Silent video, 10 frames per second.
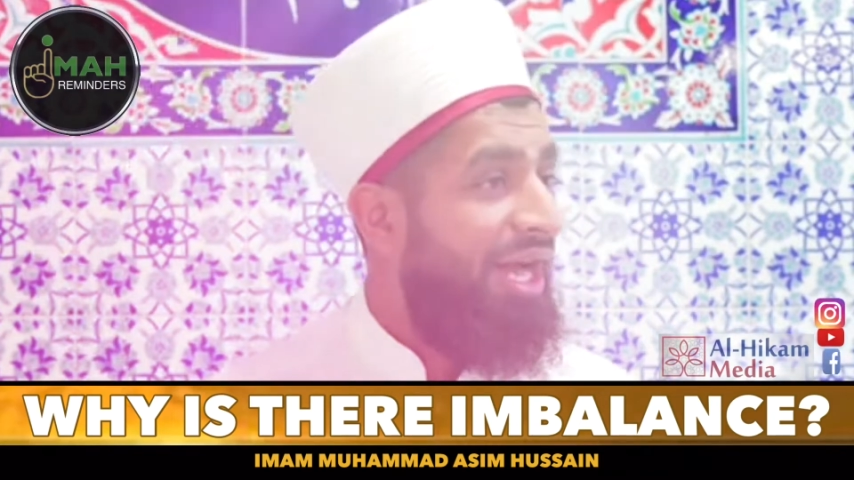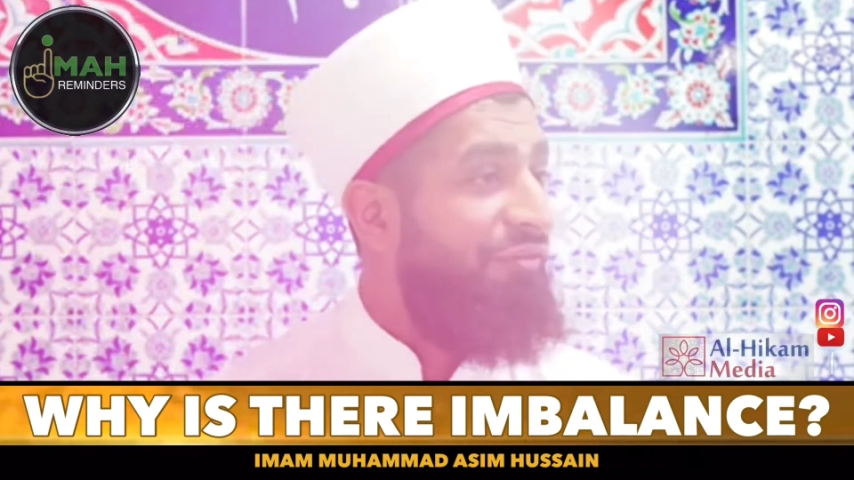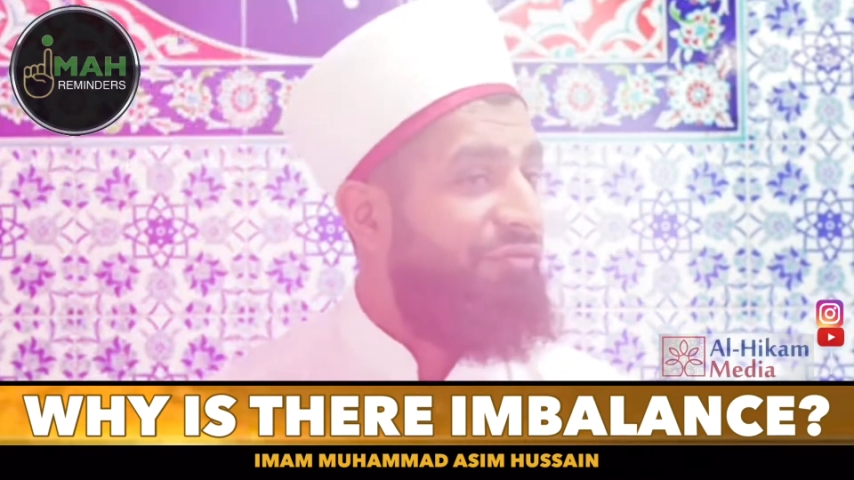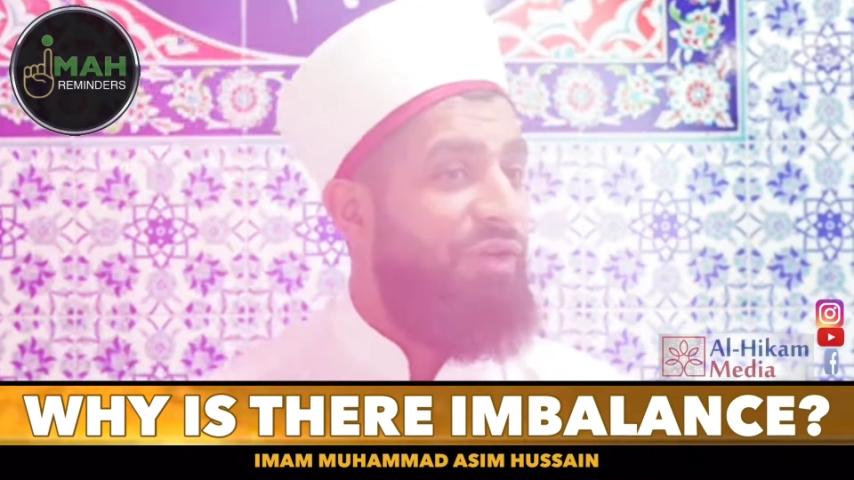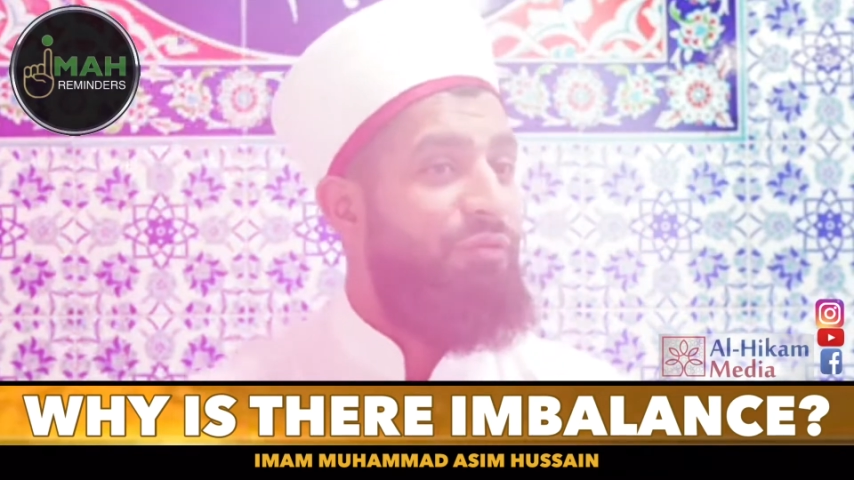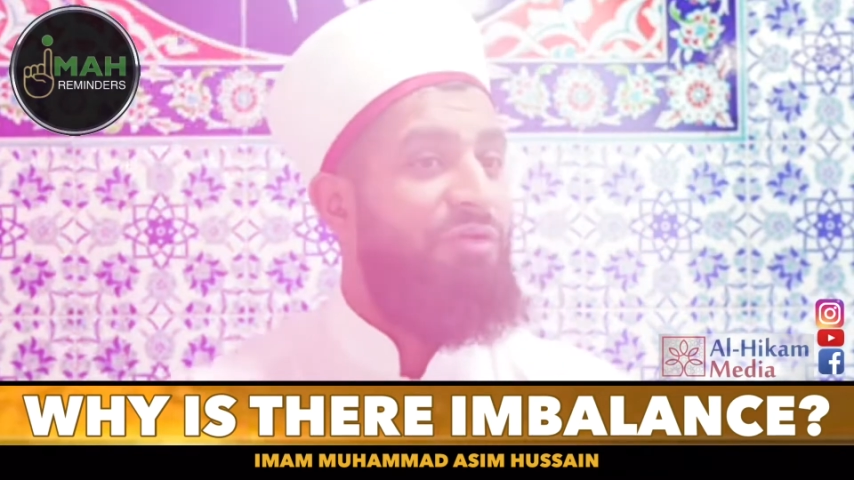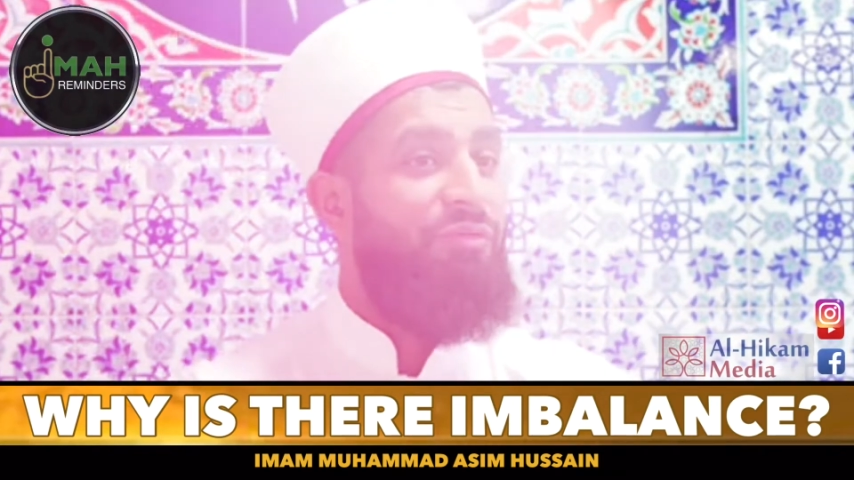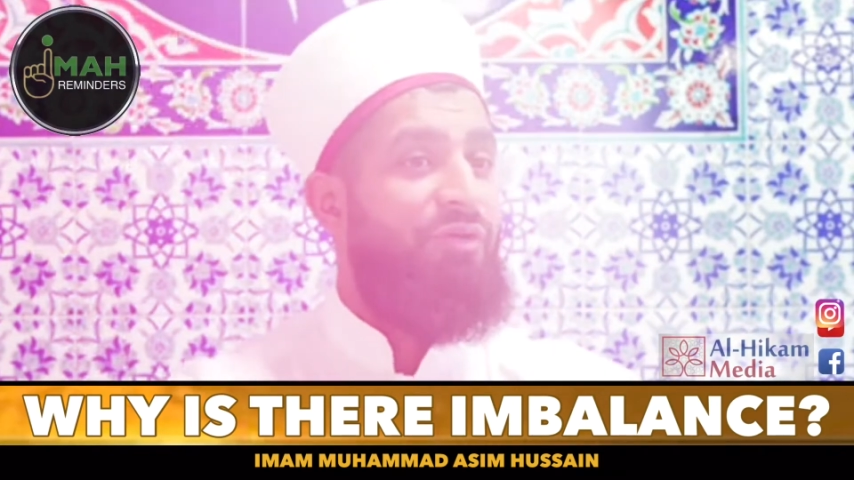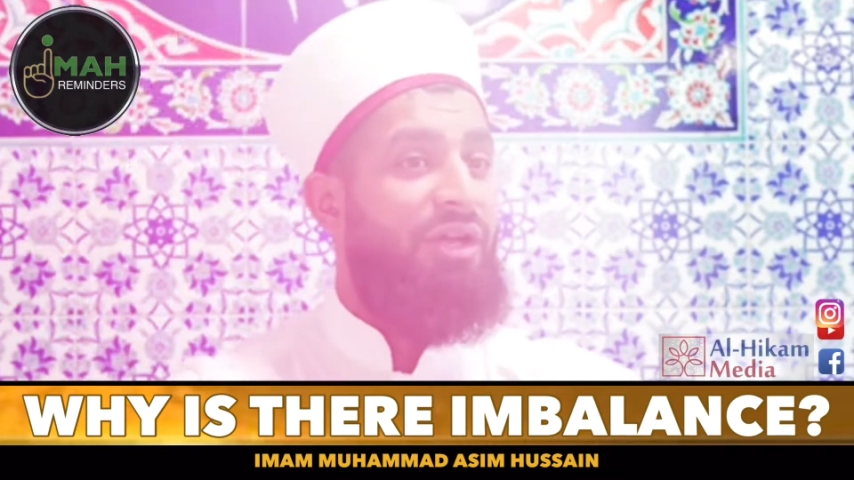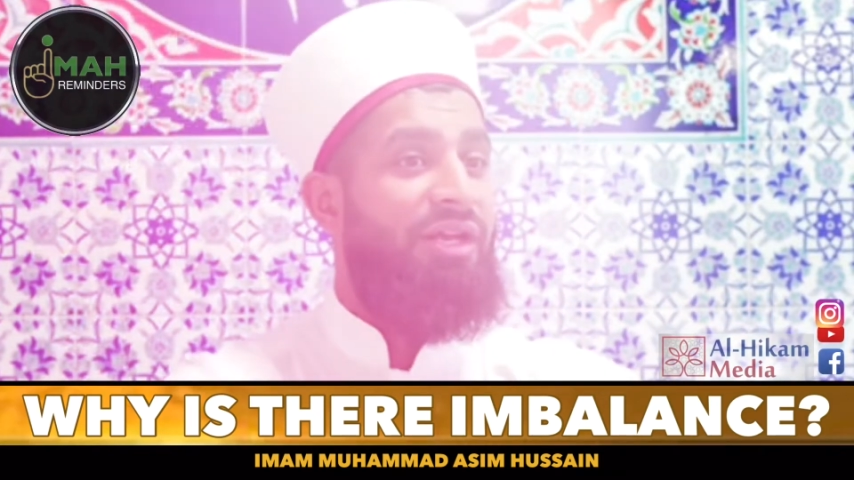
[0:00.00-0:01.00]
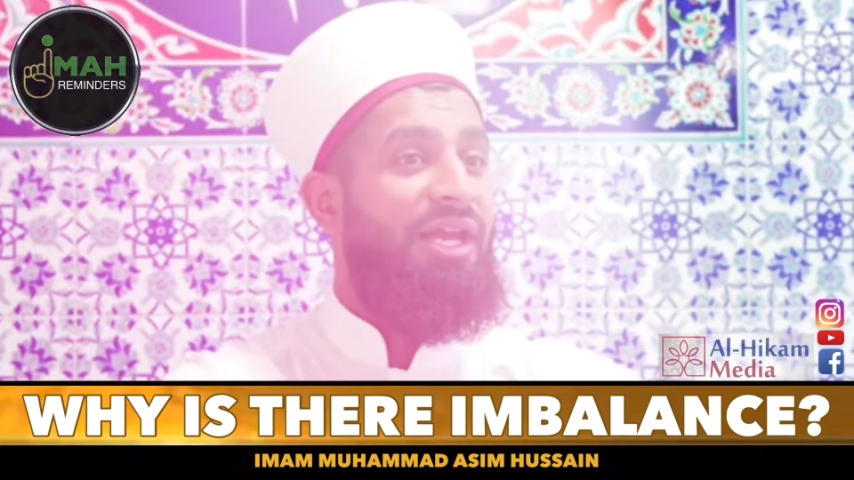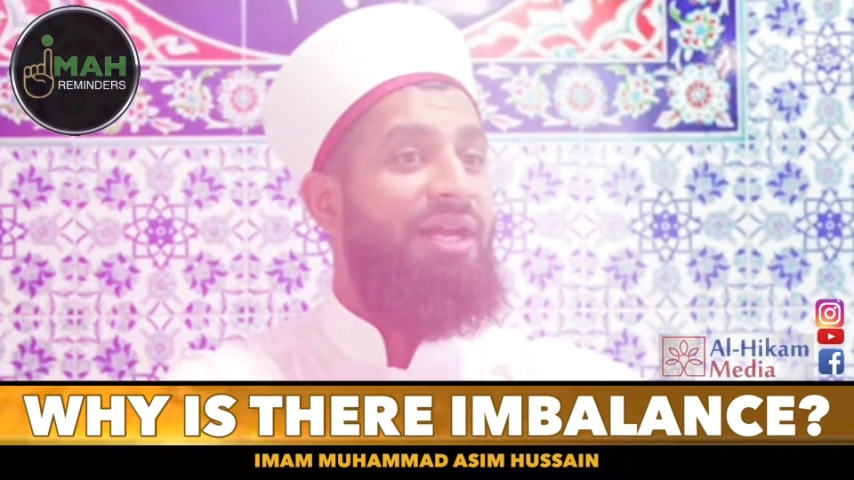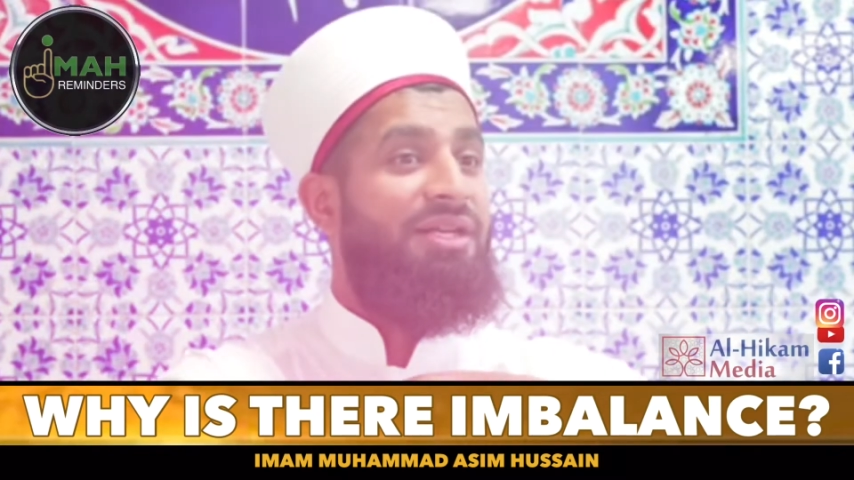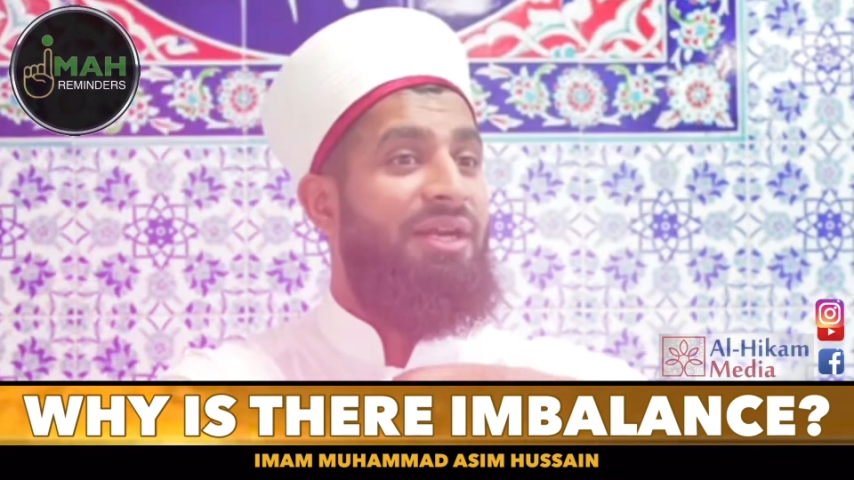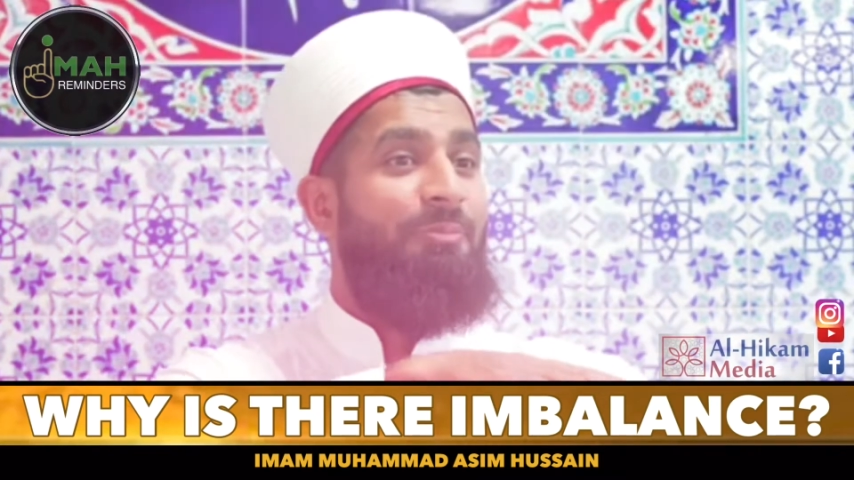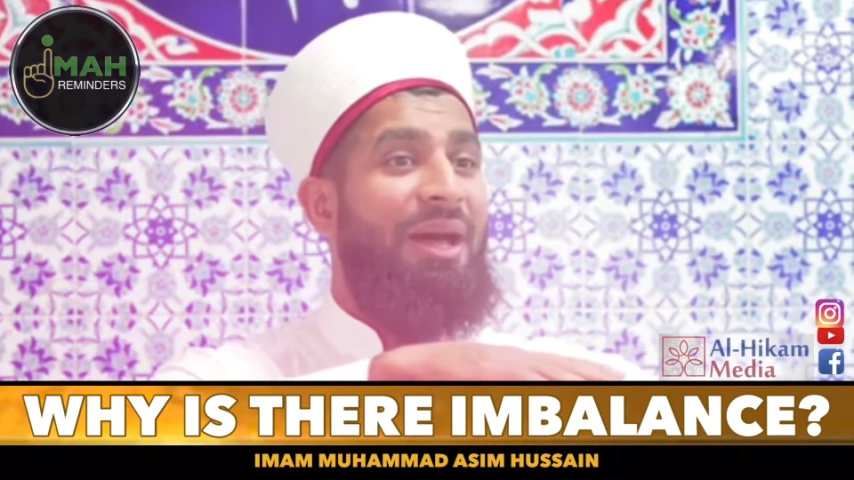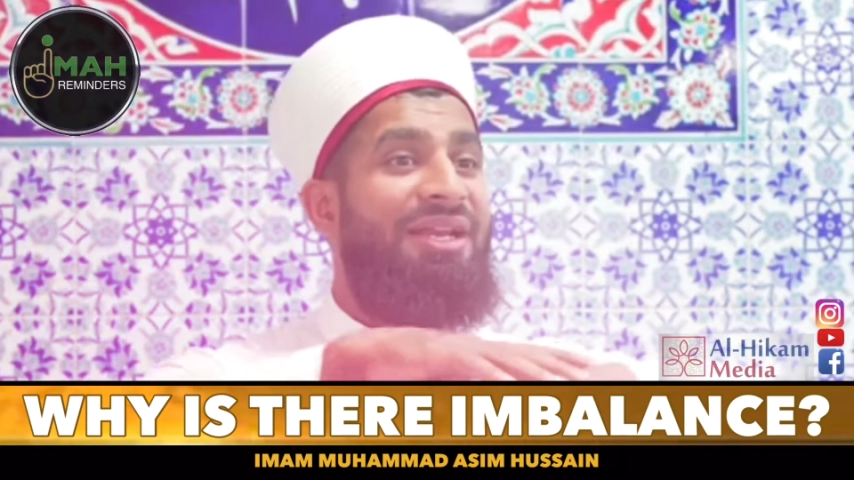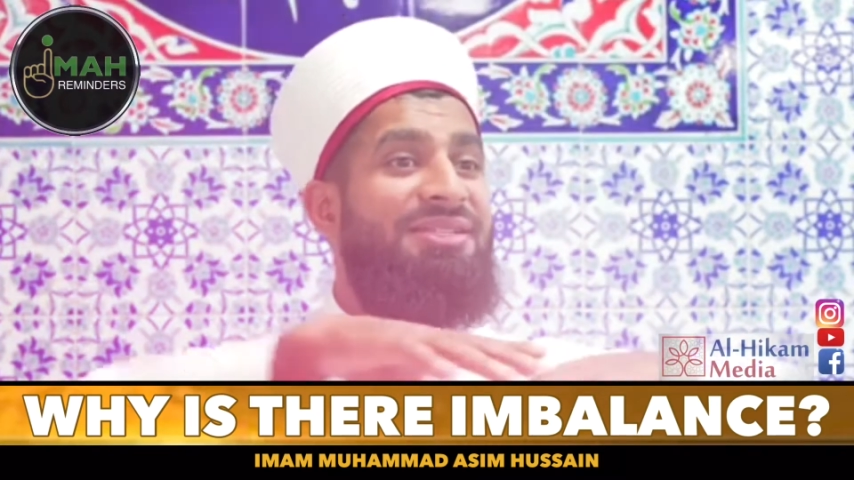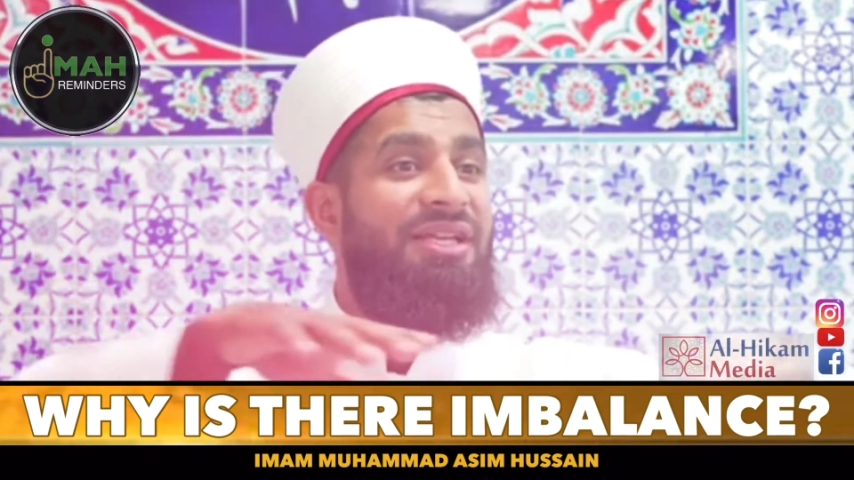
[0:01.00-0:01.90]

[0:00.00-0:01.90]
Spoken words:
After we've created balance